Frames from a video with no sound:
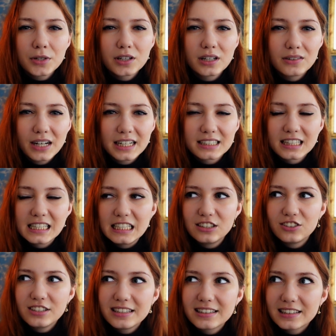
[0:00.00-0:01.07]
correctly,
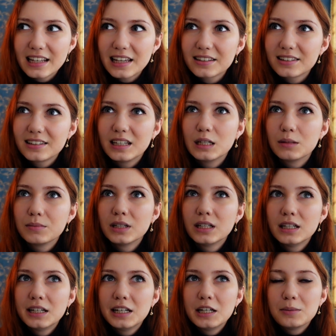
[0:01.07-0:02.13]
she says to him,
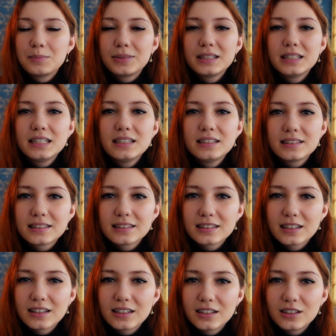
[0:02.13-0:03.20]
"Please
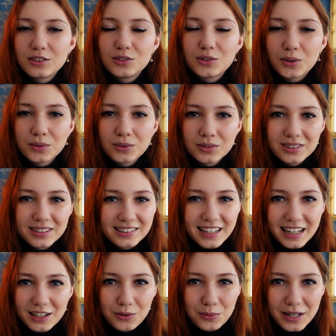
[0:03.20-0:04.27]
don't
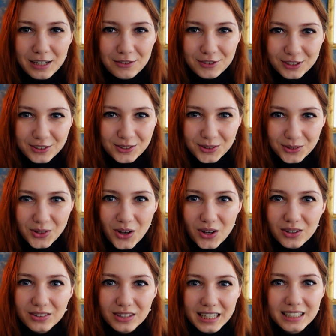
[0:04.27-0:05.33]
stay away for too
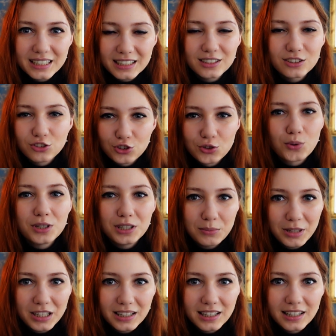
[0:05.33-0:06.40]
long, like join
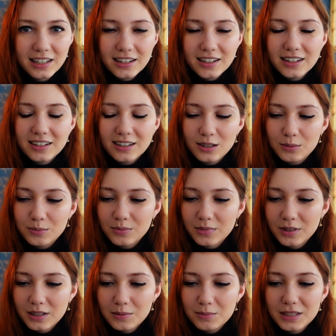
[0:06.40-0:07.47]
me,
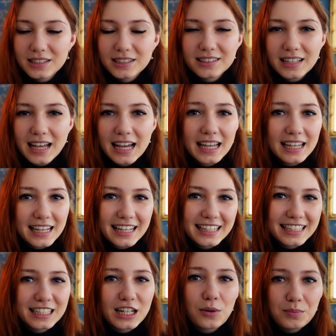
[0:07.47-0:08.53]
because I
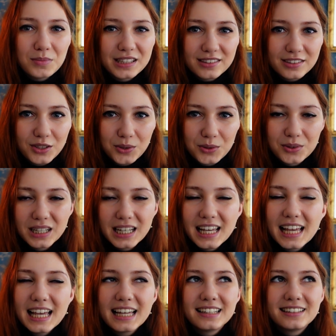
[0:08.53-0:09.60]
cannot miss you."
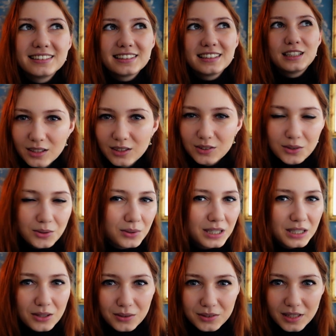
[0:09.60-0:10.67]
And so he
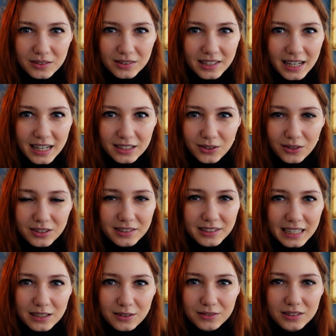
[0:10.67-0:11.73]
goes outside on the
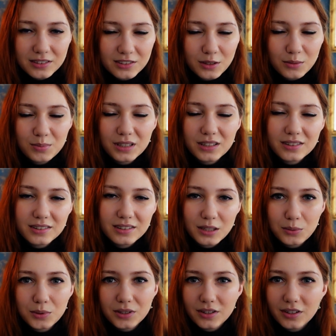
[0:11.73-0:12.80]
deck of the ship, because they
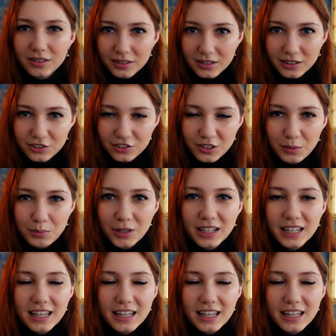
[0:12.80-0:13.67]
were on a ship,